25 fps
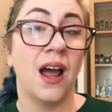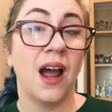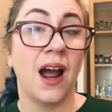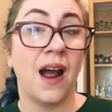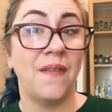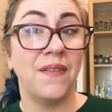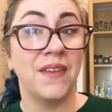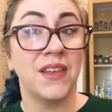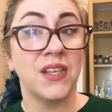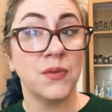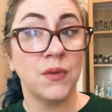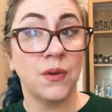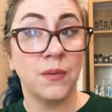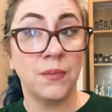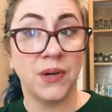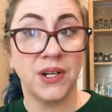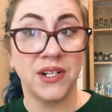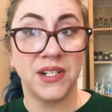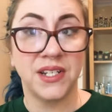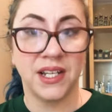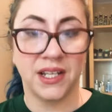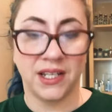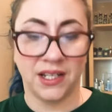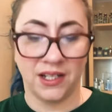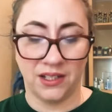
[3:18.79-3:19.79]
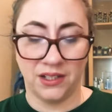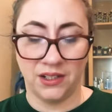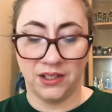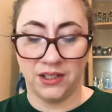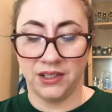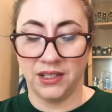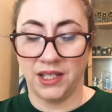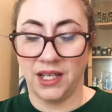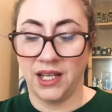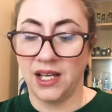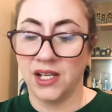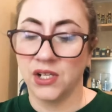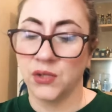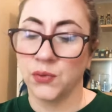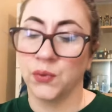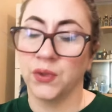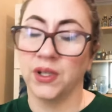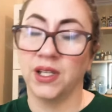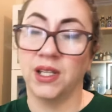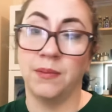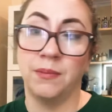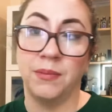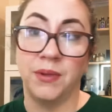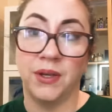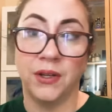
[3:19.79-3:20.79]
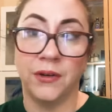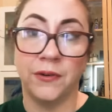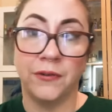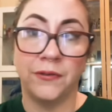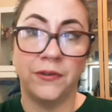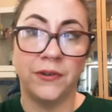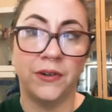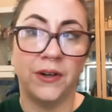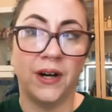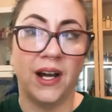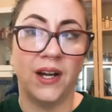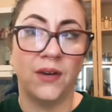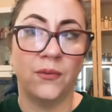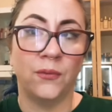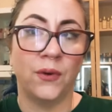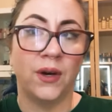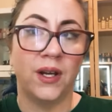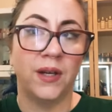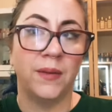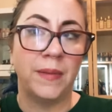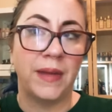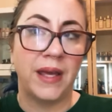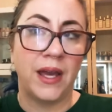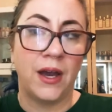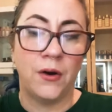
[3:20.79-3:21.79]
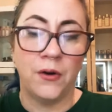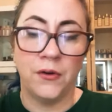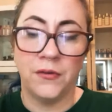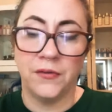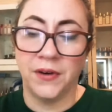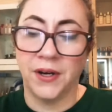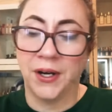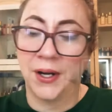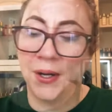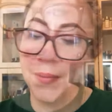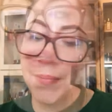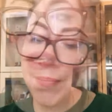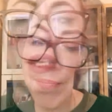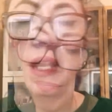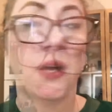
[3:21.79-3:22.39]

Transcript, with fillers: And this one particularly is really beautiful and won me over.